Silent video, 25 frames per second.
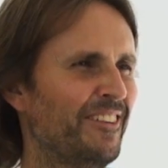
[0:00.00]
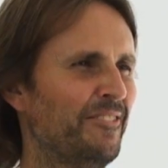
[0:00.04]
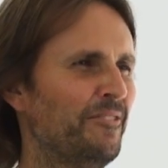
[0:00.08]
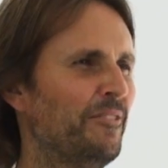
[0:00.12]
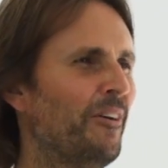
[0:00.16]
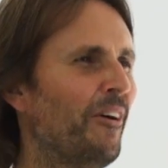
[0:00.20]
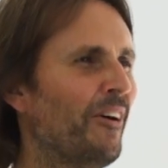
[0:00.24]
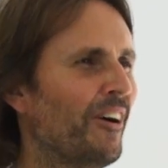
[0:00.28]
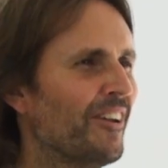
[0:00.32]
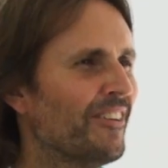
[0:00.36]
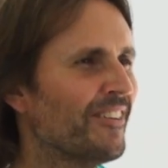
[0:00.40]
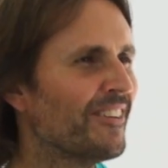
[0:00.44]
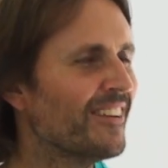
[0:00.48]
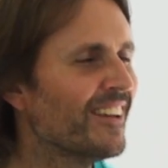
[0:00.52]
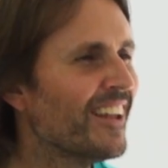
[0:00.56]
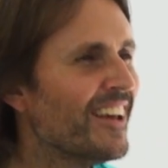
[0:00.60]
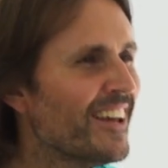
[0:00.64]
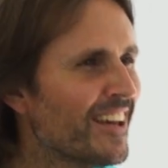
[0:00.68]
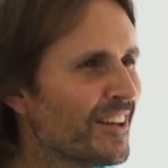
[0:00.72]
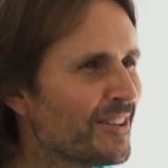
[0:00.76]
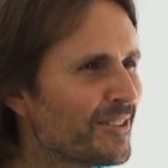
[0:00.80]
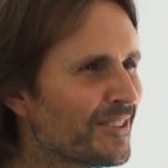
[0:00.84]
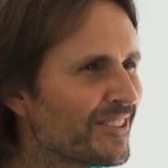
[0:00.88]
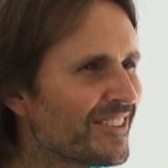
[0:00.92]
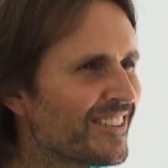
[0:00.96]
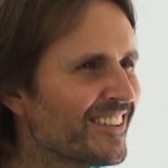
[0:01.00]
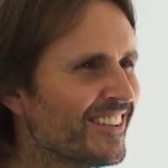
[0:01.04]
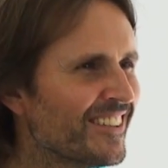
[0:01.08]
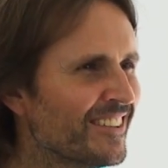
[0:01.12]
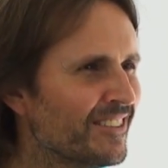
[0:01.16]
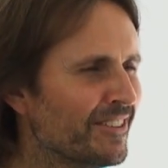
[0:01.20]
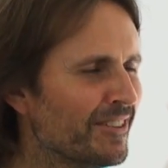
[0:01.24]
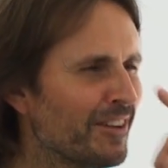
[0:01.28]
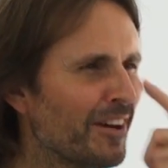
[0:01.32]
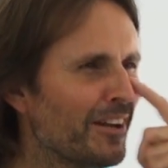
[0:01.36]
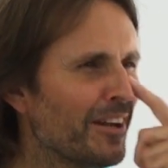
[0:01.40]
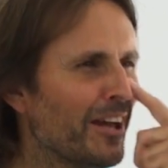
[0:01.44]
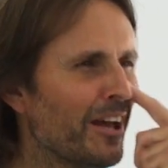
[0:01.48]
Not mm. less.
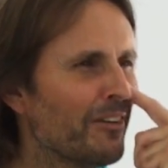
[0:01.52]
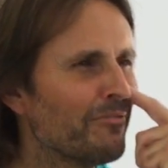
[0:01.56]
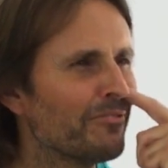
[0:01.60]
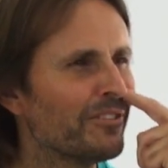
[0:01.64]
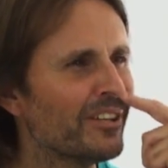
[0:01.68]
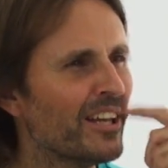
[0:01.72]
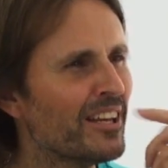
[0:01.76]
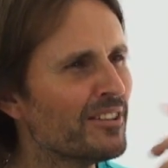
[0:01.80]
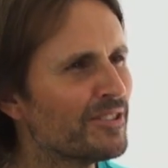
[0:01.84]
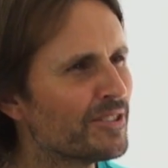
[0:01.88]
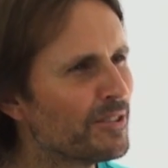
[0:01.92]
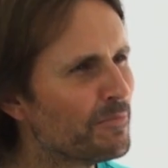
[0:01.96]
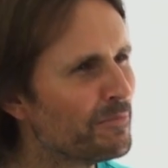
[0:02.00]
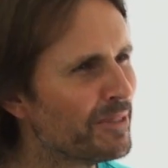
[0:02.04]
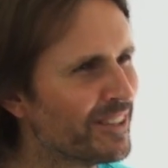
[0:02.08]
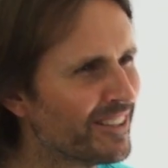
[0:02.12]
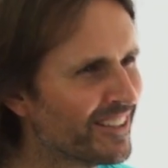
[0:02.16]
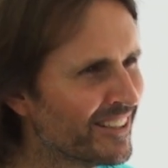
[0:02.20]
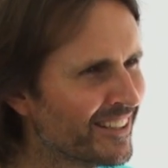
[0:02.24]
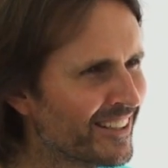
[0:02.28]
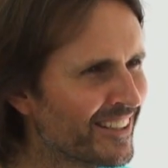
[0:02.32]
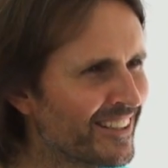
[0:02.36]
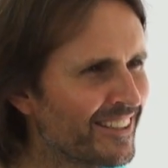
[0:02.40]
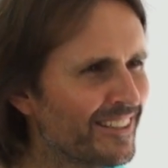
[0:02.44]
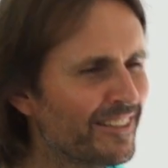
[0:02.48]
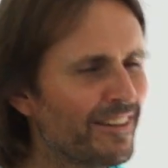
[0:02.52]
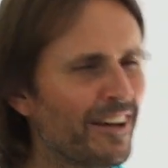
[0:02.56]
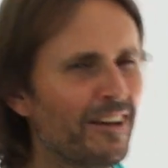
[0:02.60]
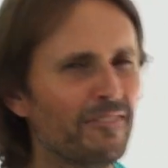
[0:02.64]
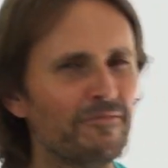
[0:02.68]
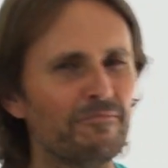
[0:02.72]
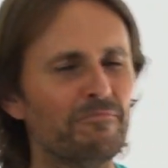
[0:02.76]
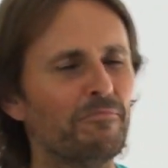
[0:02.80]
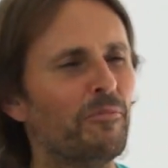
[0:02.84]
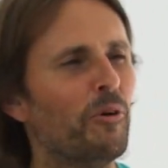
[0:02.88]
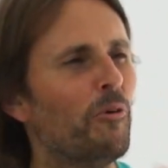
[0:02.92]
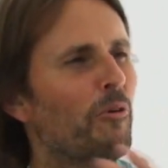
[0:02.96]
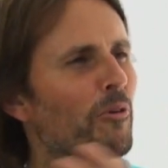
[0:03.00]
You don't have less ability, you
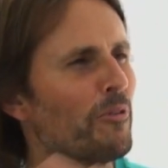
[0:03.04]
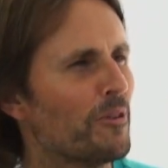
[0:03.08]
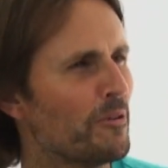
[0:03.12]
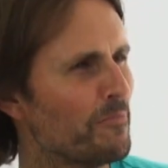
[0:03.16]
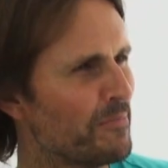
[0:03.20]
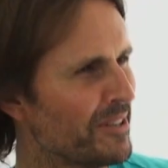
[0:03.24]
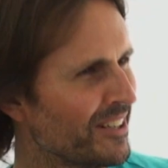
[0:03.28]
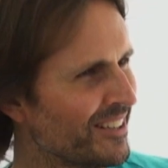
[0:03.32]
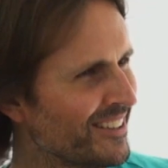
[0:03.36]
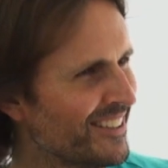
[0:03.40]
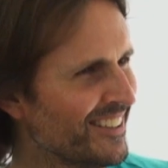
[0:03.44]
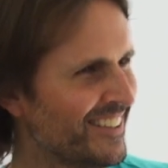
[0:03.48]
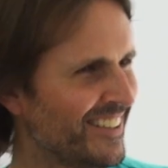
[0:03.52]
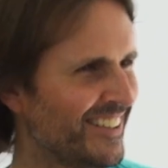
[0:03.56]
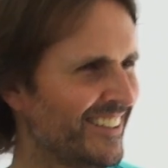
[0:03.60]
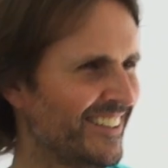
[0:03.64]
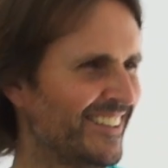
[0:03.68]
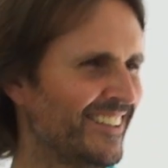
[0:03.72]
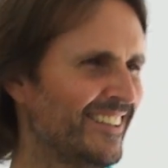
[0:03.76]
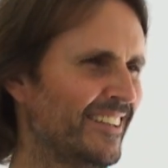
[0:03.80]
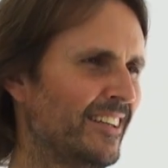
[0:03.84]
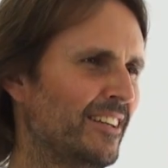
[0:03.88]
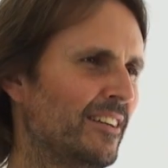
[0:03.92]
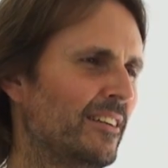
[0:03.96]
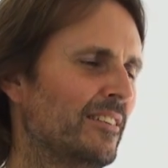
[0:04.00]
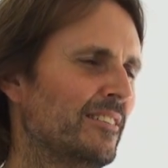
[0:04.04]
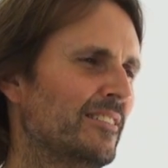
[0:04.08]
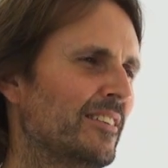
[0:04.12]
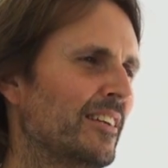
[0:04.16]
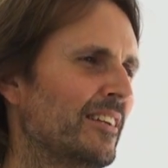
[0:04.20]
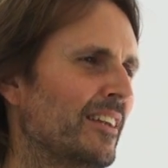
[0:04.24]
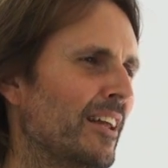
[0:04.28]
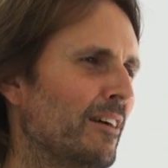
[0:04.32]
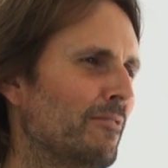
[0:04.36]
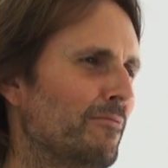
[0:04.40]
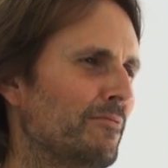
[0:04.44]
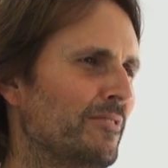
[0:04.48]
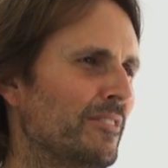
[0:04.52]
have more ability to
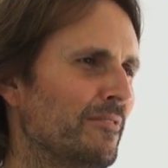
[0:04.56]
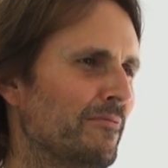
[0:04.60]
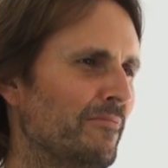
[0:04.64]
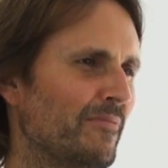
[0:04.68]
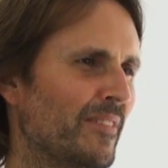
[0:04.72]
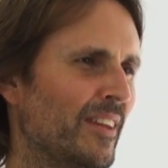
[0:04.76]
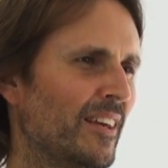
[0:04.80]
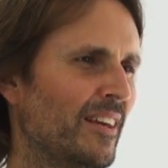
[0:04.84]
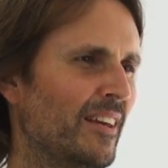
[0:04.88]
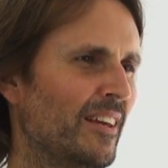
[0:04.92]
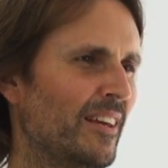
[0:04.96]
love them.